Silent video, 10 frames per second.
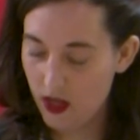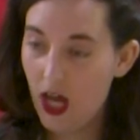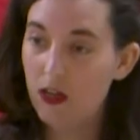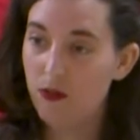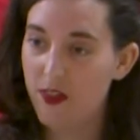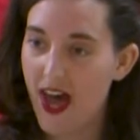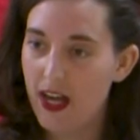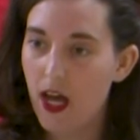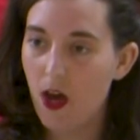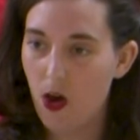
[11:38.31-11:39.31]
and for that
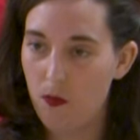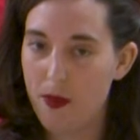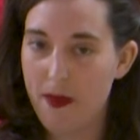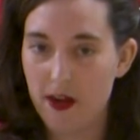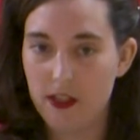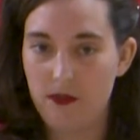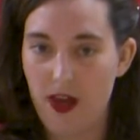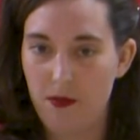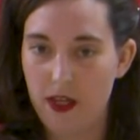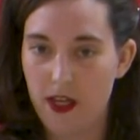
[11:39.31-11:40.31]
I owe my Marist
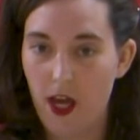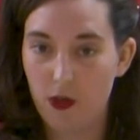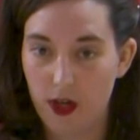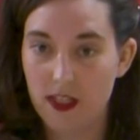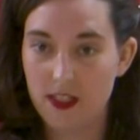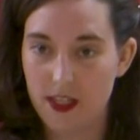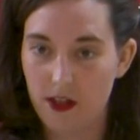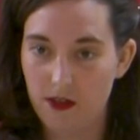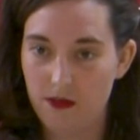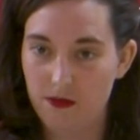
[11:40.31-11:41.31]
family a great
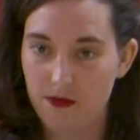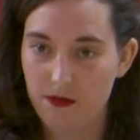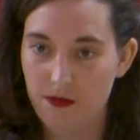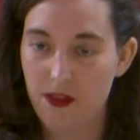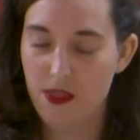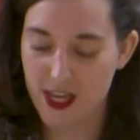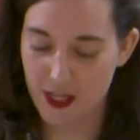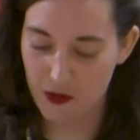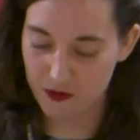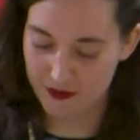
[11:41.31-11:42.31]
deal. Thank you.